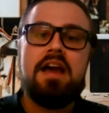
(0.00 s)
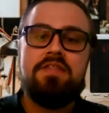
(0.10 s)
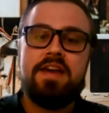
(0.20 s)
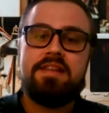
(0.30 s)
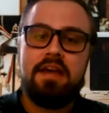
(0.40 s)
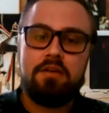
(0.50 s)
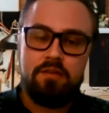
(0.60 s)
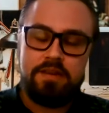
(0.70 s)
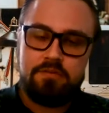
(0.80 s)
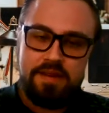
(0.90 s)
And then not
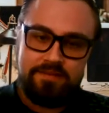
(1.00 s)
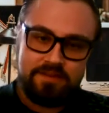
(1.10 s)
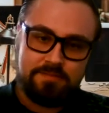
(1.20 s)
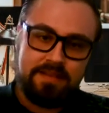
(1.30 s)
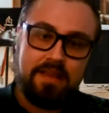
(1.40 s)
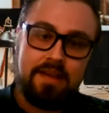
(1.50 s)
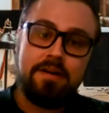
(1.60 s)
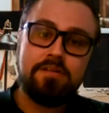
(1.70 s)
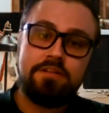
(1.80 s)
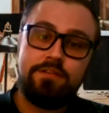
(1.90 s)
only do we have to spend labor
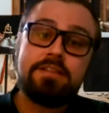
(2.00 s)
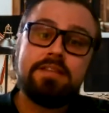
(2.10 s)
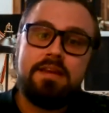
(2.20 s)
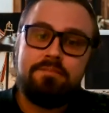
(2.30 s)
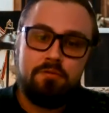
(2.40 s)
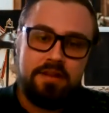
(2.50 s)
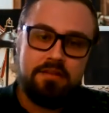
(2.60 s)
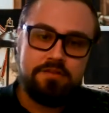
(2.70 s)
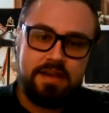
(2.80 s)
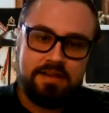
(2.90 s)
hours fixing it, but we
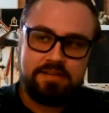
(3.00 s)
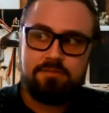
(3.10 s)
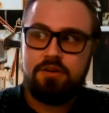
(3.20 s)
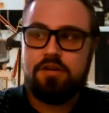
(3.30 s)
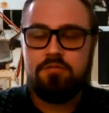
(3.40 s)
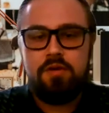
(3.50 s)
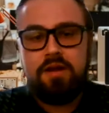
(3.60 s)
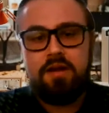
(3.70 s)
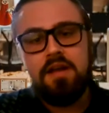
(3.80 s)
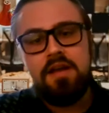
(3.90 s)
lose customer
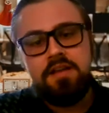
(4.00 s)
goodwill.